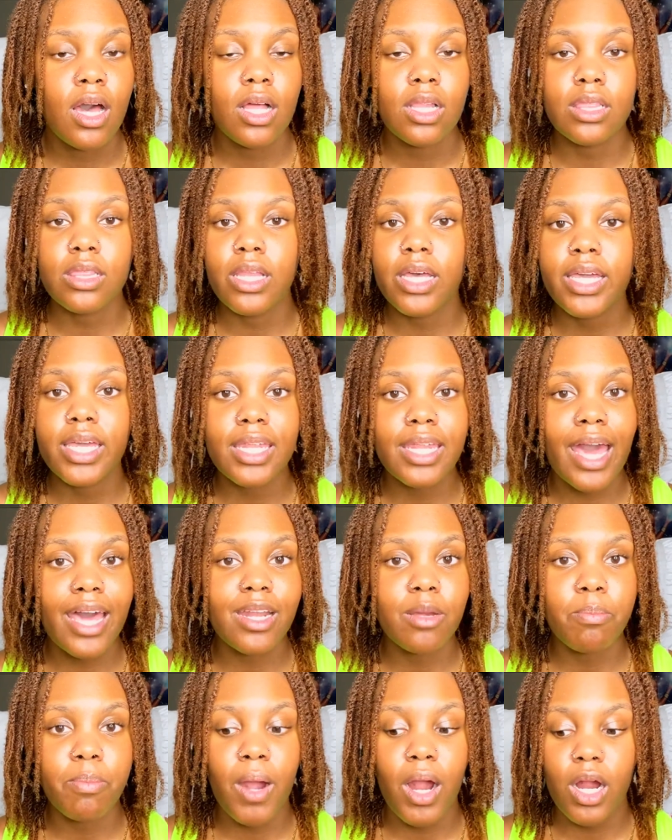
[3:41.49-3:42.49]
looking at
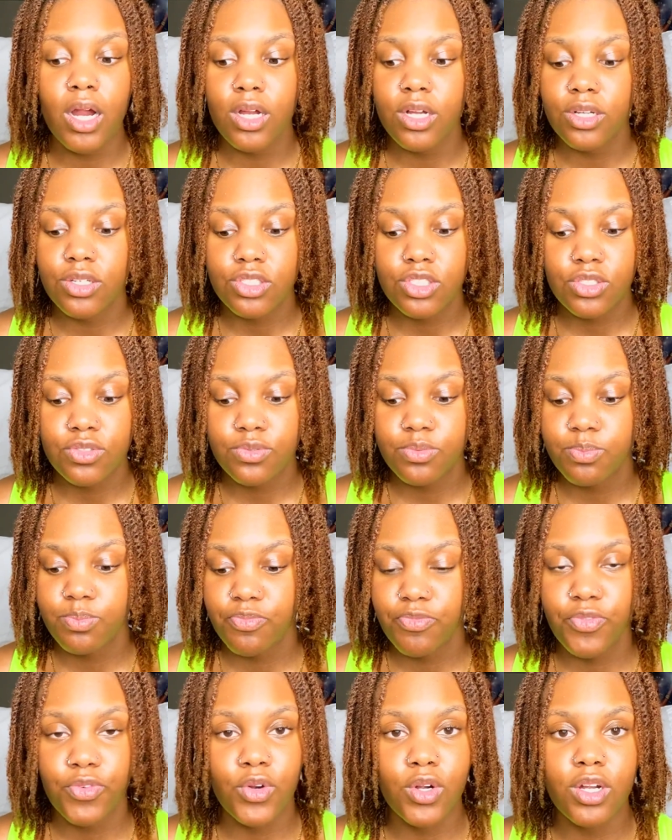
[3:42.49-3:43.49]
a purse
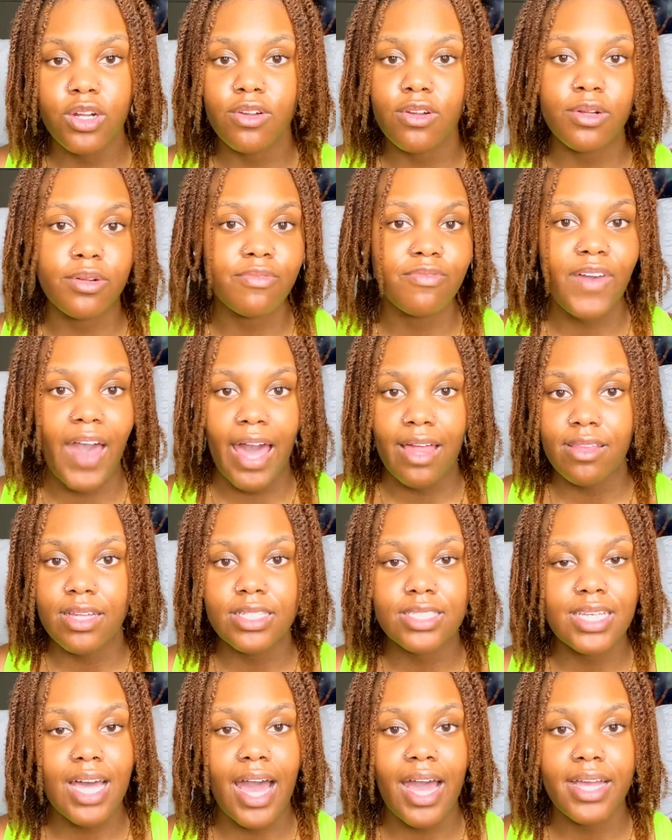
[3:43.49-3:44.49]
for
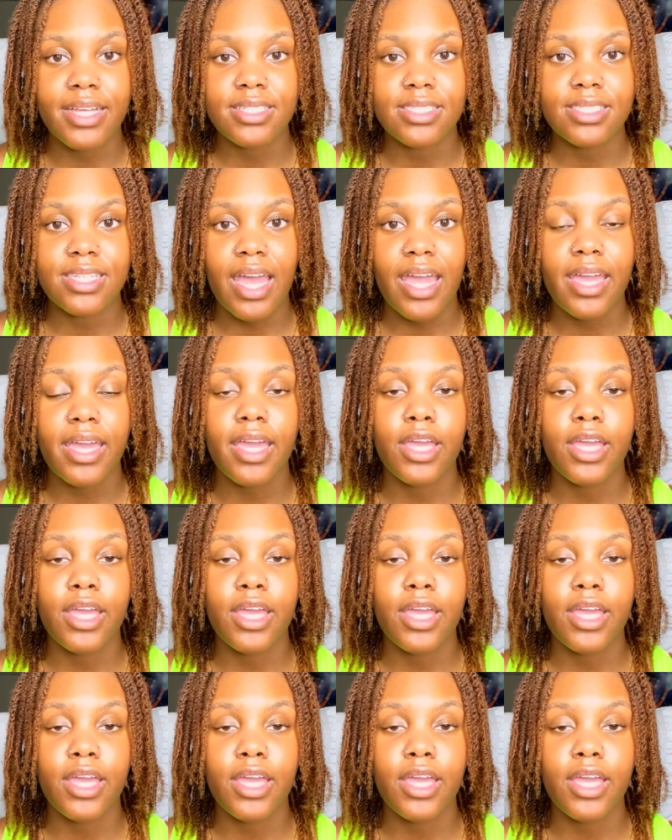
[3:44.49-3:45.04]
Valentine's Day